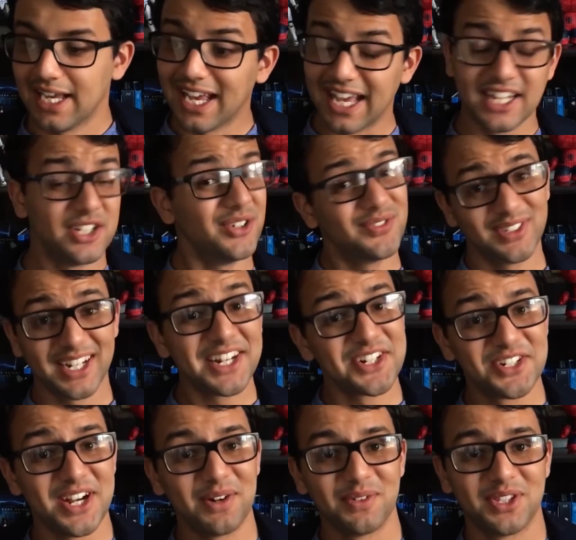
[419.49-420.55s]
And don't forget to
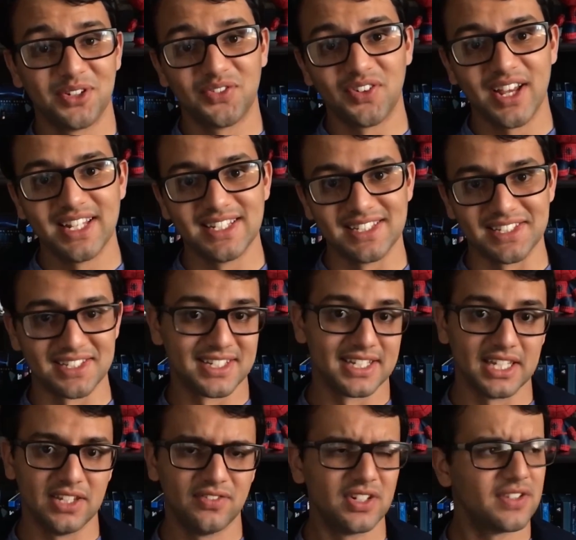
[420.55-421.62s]
share with your friends,
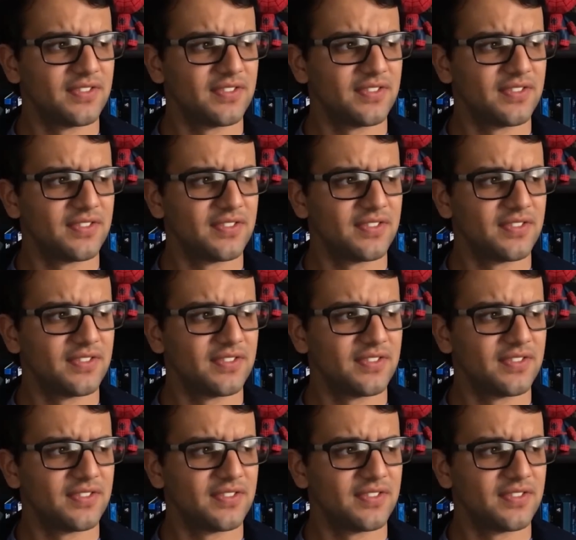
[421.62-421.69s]
even